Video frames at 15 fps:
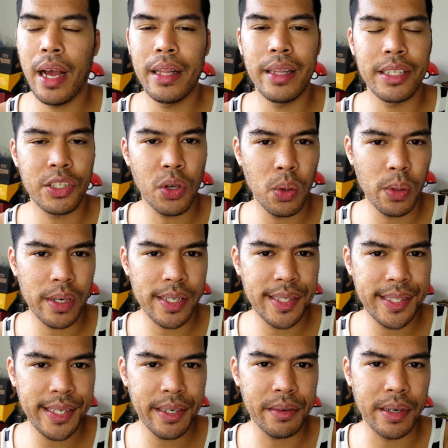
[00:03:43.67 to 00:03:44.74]
let's call it a
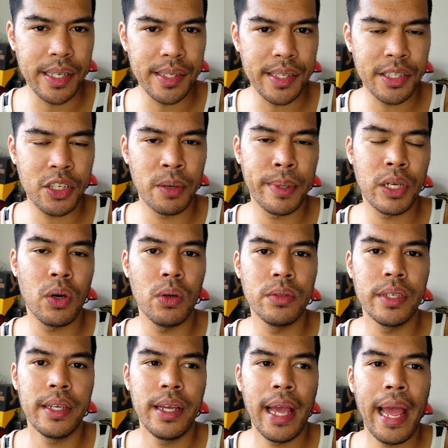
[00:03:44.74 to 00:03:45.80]
series. It's going to be
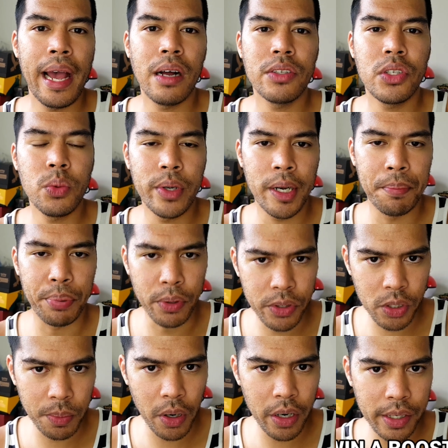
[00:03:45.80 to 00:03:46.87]
called How to Win a
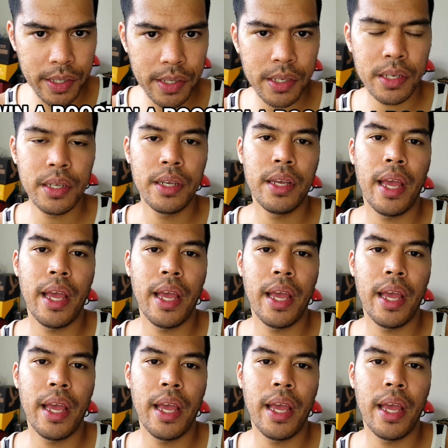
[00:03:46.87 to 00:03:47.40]
Booster Box,